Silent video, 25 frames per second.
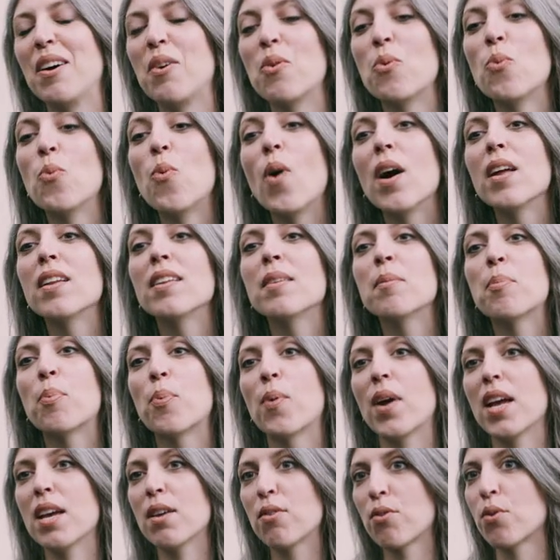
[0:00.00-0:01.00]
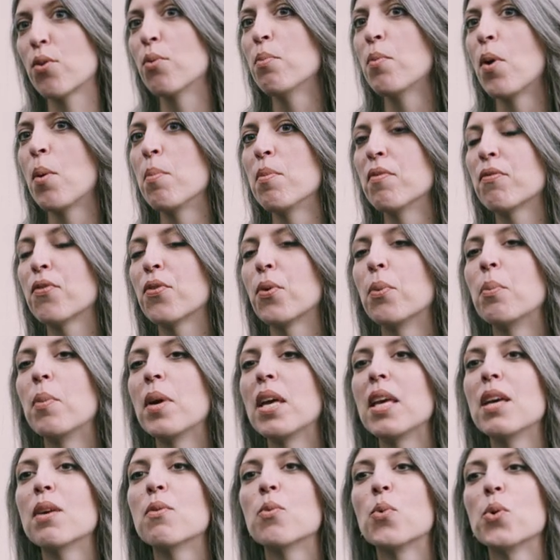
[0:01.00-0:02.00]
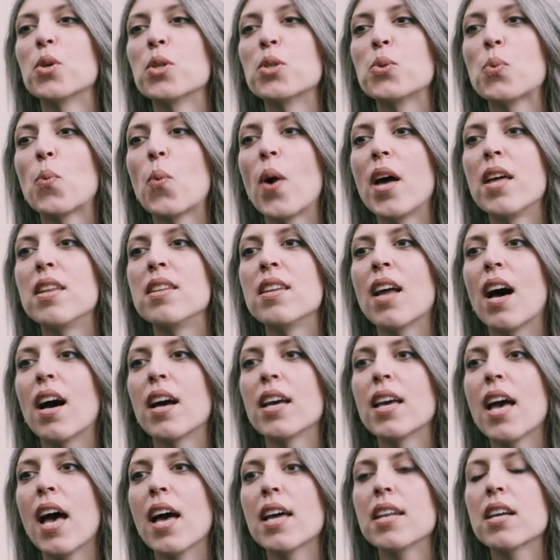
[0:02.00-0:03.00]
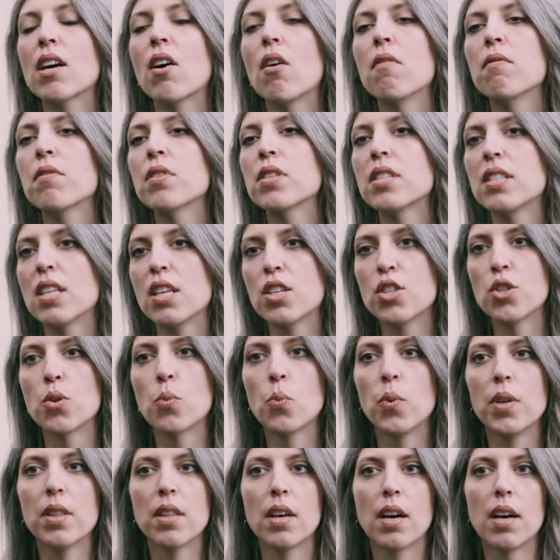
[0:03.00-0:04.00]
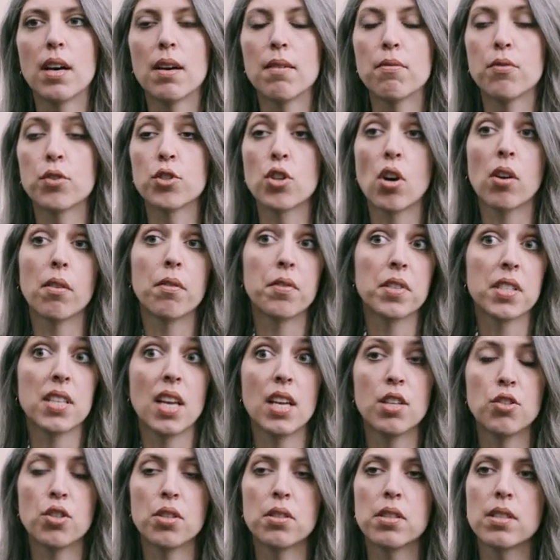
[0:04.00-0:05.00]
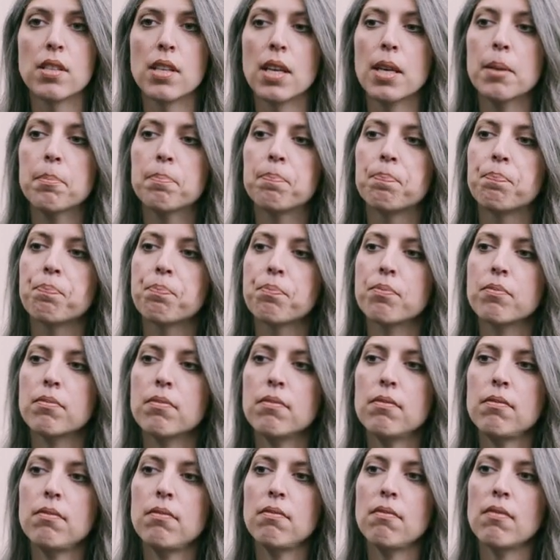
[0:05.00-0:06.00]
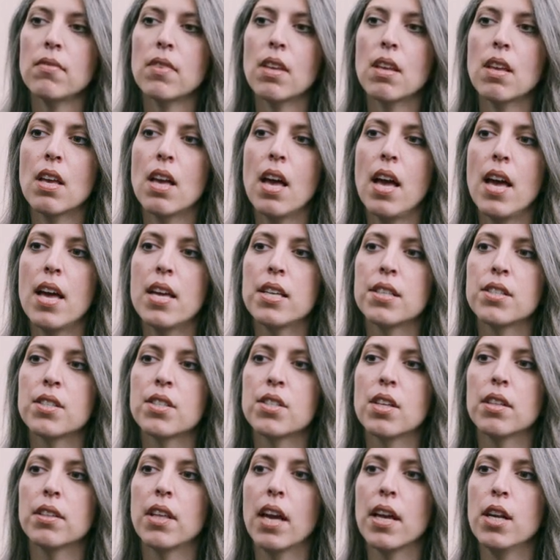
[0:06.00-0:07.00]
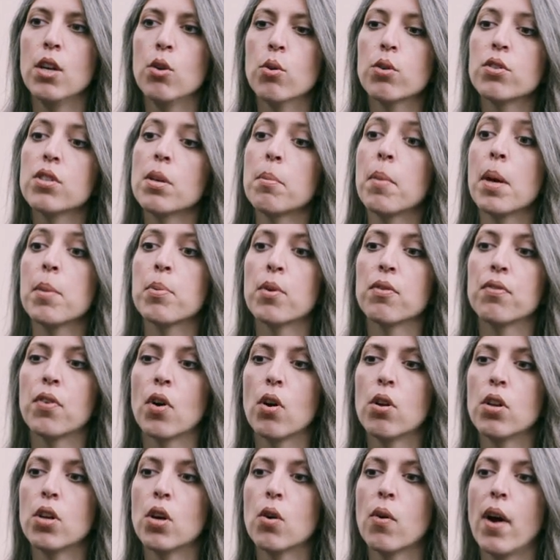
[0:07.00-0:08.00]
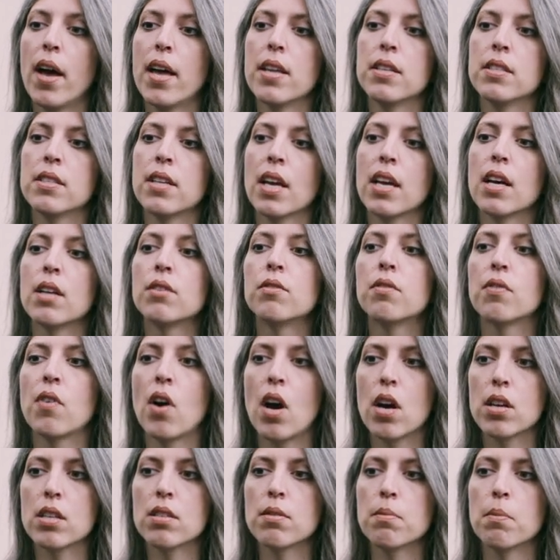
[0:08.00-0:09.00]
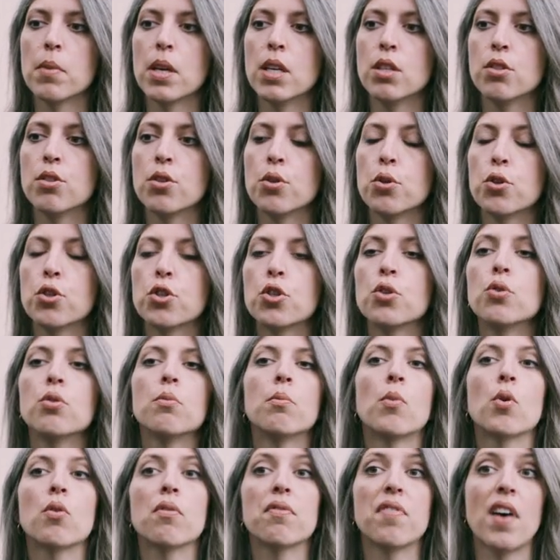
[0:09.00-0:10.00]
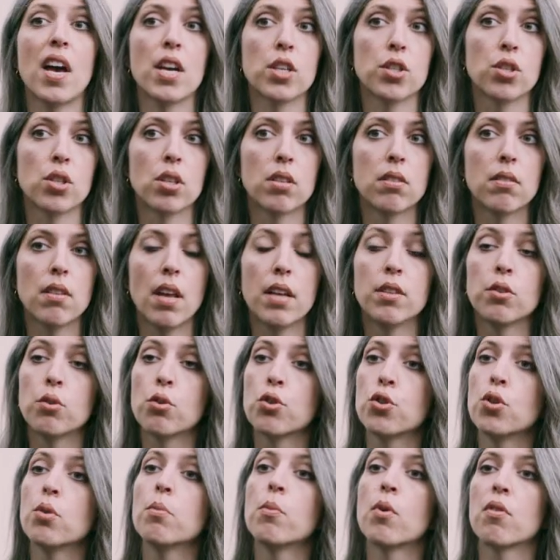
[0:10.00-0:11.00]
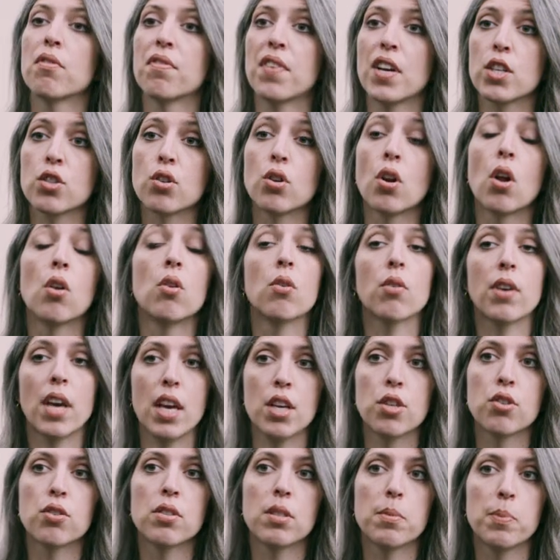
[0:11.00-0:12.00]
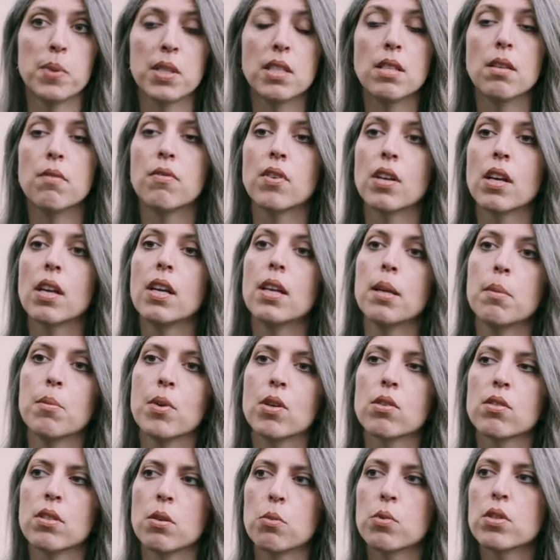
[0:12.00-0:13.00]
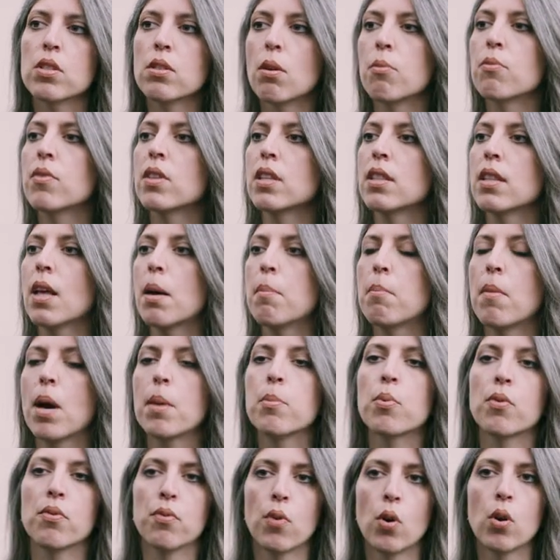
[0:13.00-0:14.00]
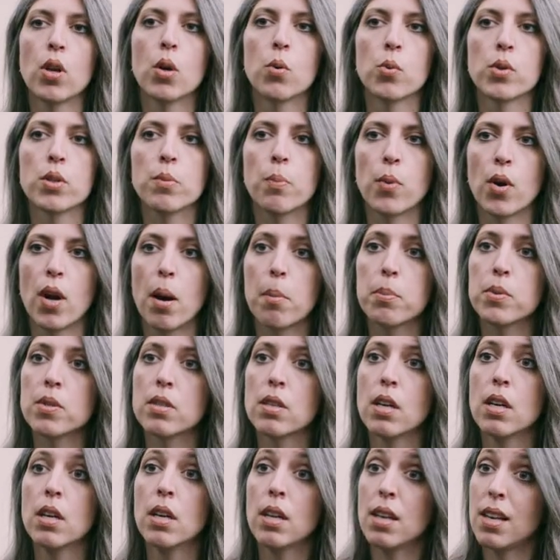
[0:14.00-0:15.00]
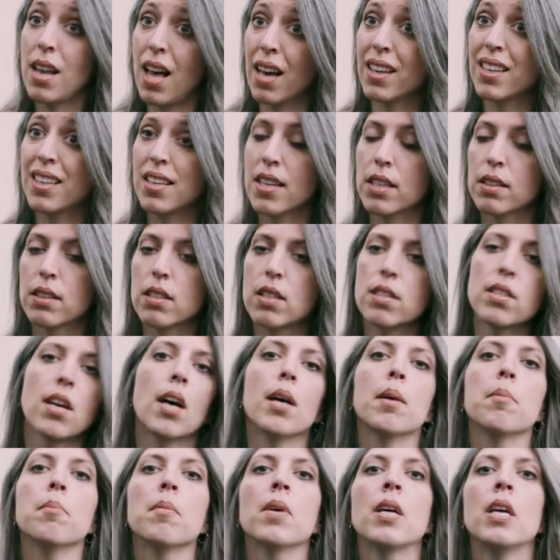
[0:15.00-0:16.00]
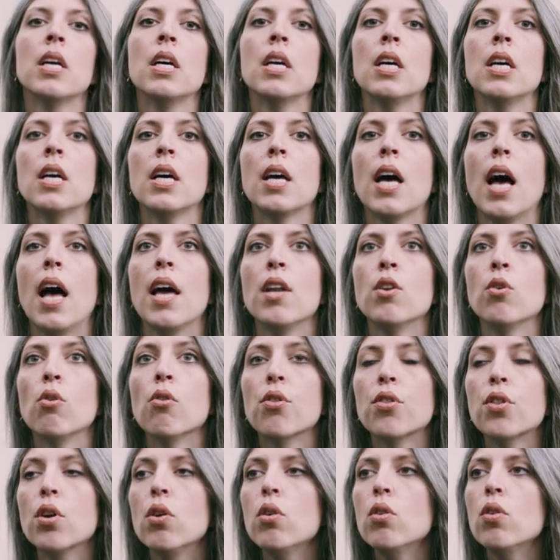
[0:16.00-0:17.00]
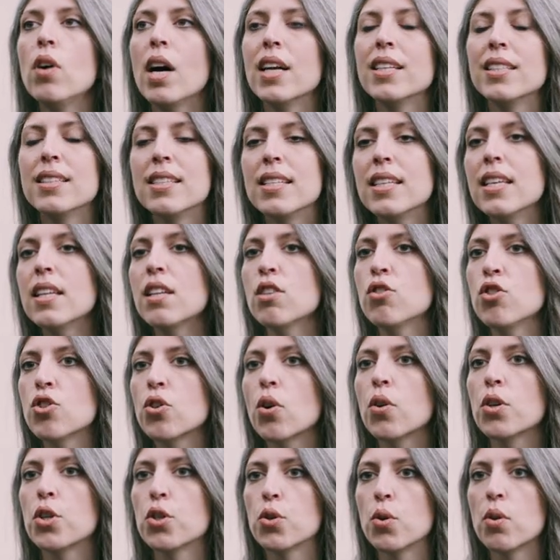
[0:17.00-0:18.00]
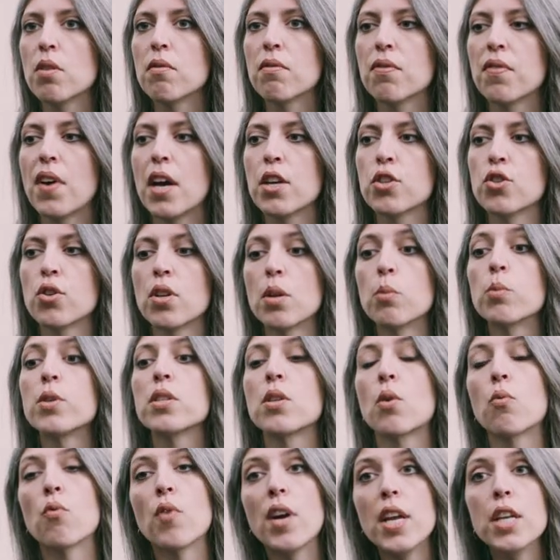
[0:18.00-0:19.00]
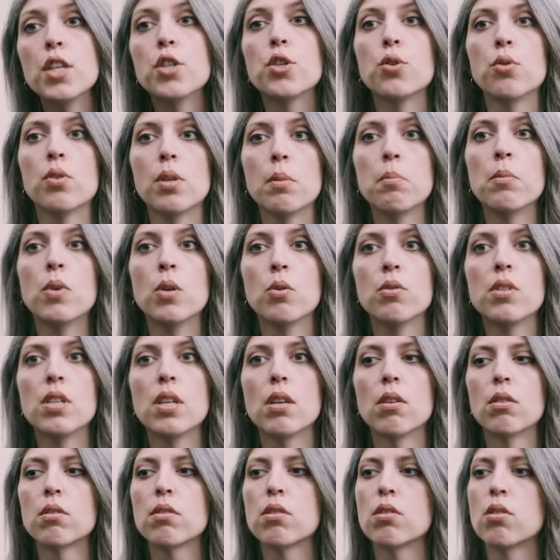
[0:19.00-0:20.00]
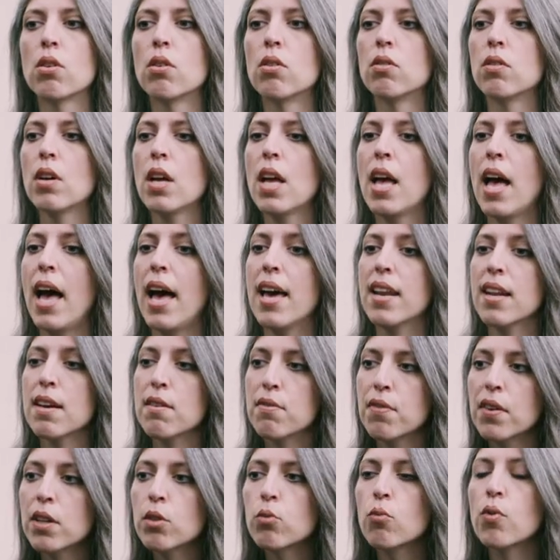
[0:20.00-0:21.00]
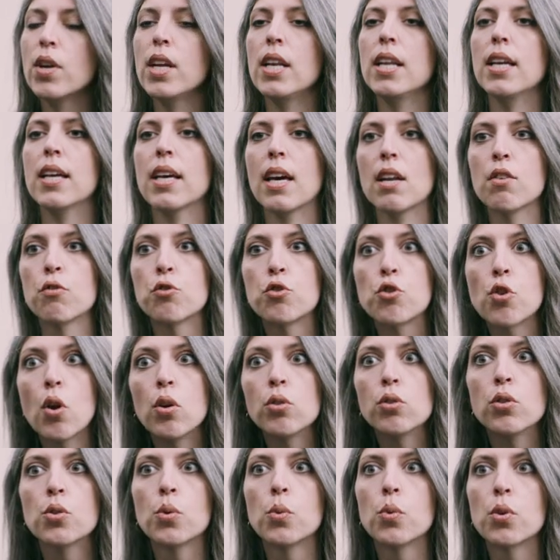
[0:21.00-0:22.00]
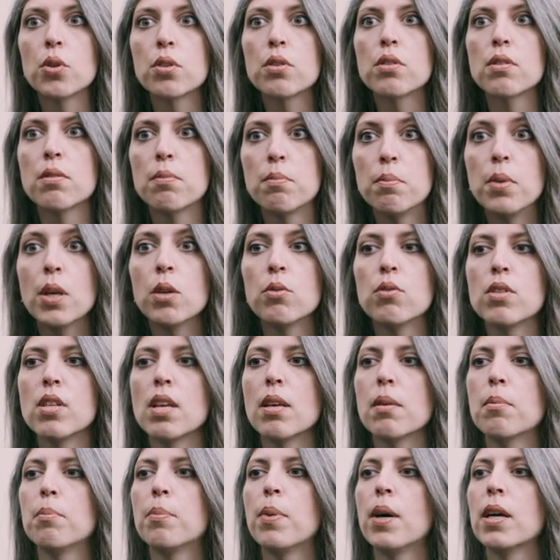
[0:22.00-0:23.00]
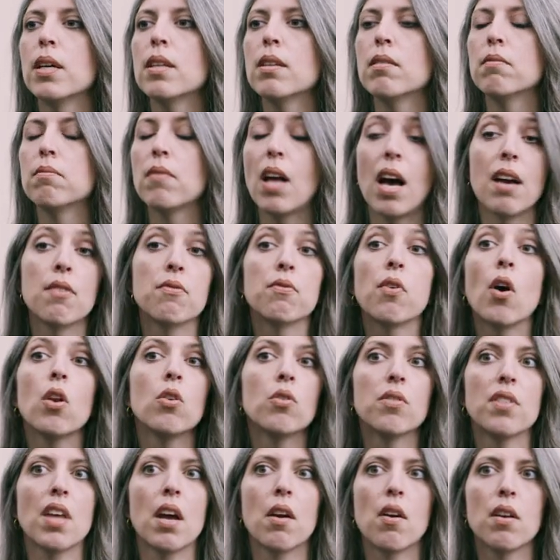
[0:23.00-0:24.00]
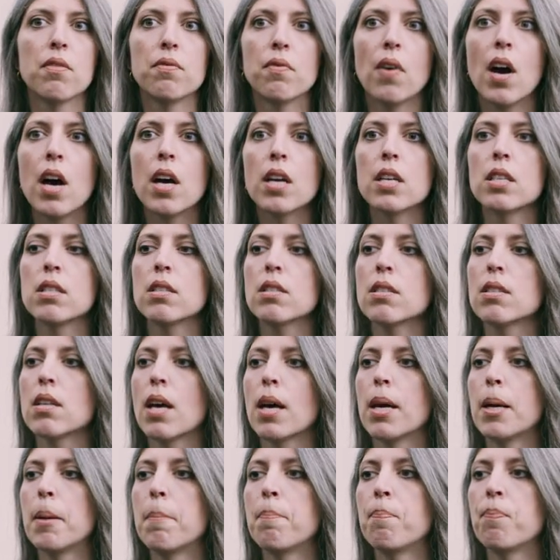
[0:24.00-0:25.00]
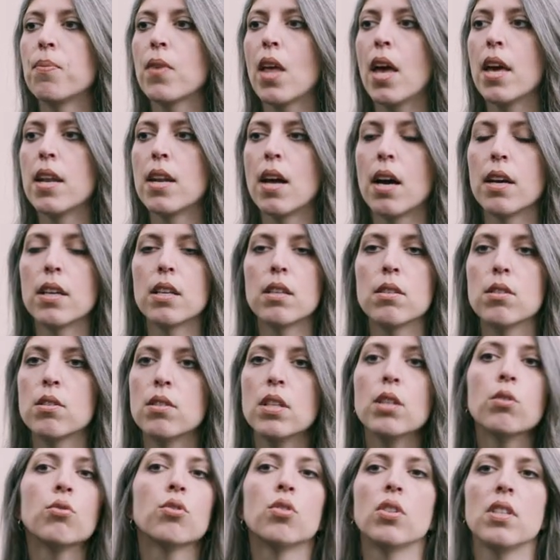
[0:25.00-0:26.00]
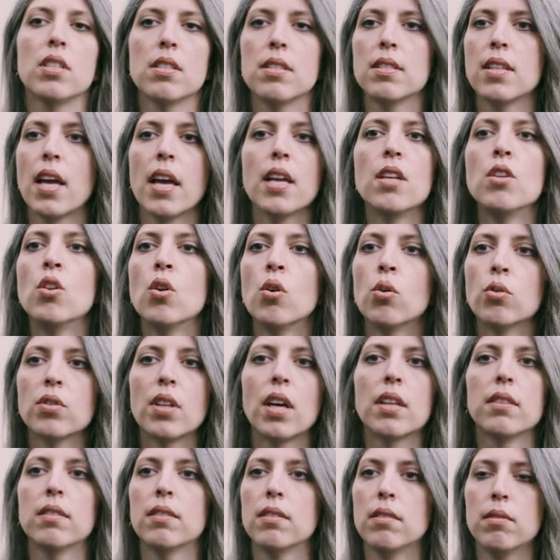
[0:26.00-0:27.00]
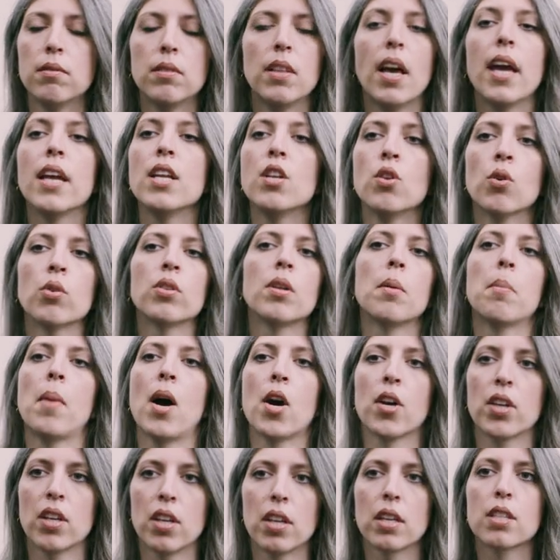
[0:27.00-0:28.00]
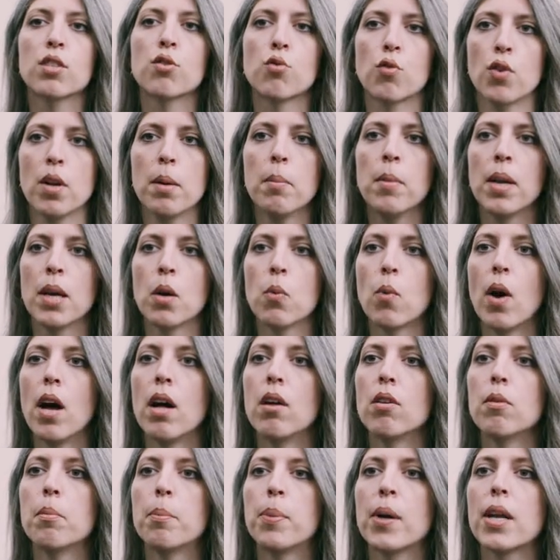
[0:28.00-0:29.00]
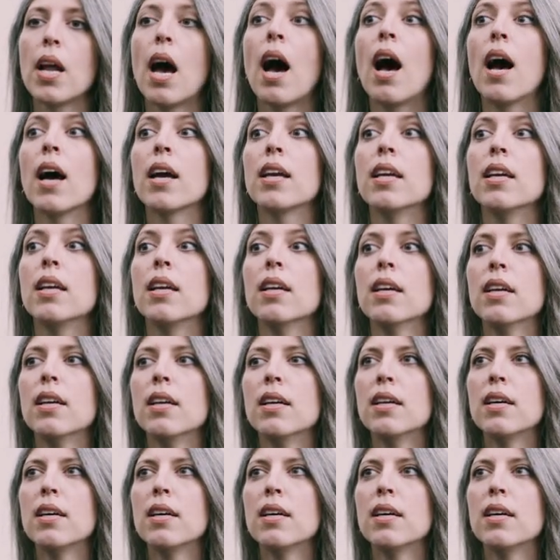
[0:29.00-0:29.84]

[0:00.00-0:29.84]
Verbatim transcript: One breakthrough moment for me was when I had a conversation with a photographer's agency, and they looked at my portfolio and they advised me to shoot more fashion and to shoot more fashion on location specifically, because it was something that my portfolio was perhaps lacking at the time. And although I did enjoy shooting fashion, I was already shooting beauty also, and I felt really kind of drawn towards beauty, but I followed their advice, and I still to this day know that they know the market extremely well, but I